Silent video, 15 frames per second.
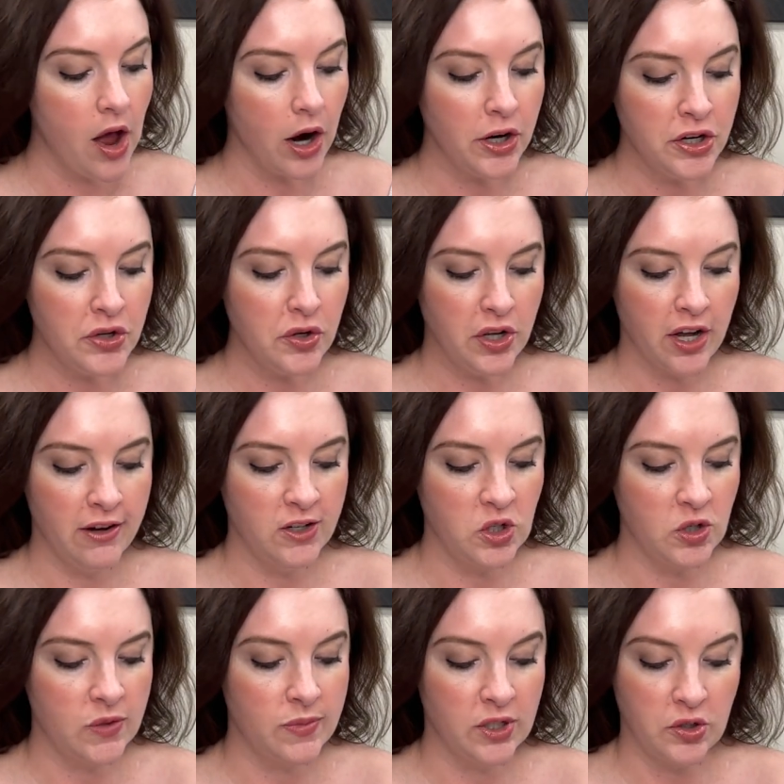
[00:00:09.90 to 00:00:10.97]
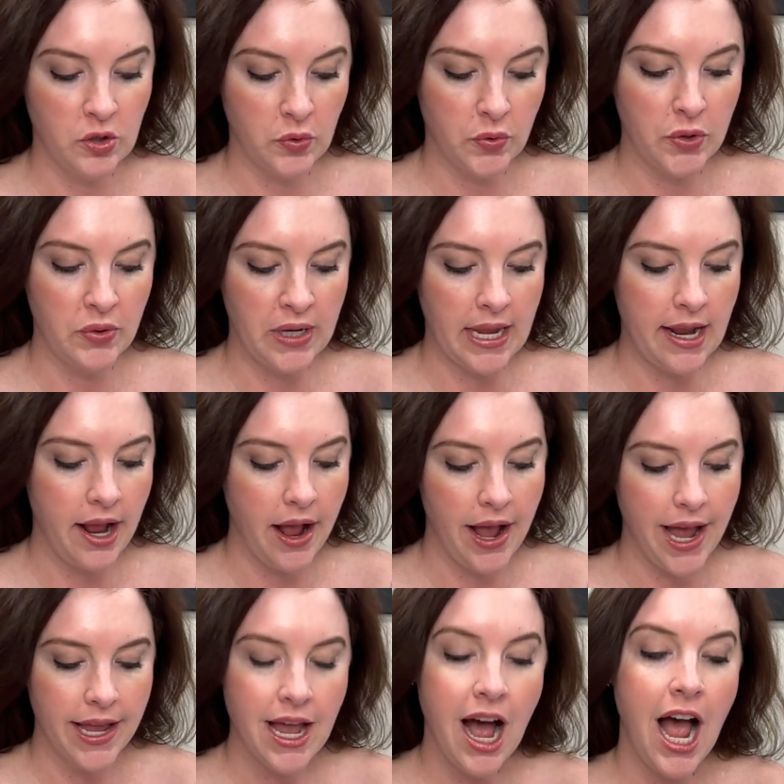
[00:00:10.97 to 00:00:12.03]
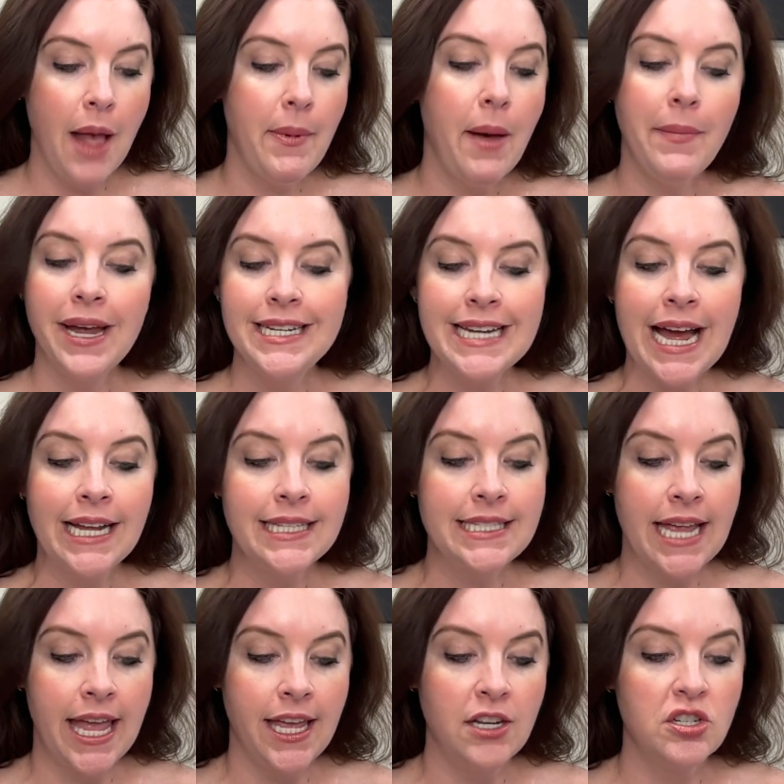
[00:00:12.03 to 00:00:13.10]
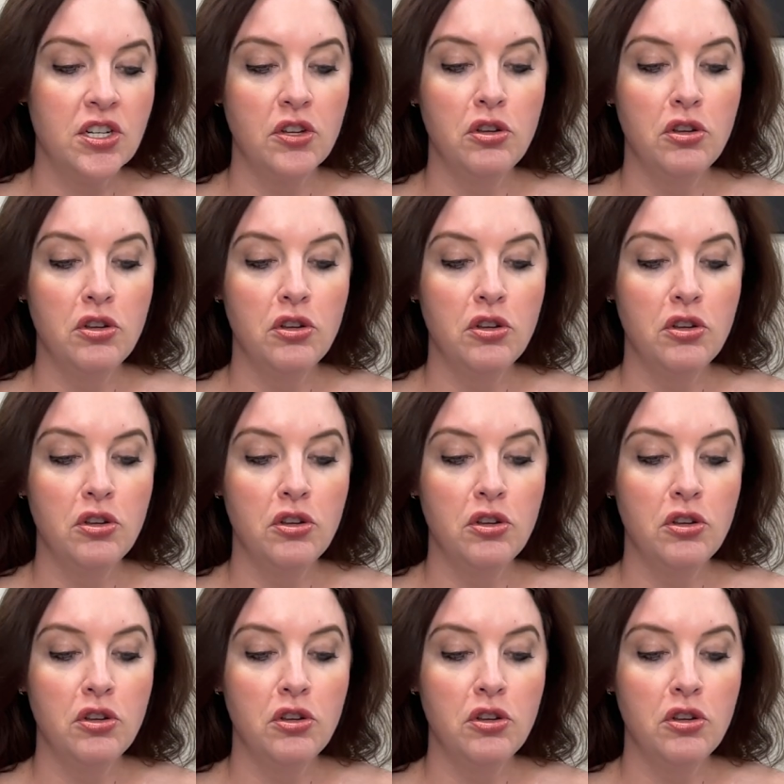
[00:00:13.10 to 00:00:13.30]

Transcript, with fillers: Our new coach was Mr. Rooney, a guy about my dad's age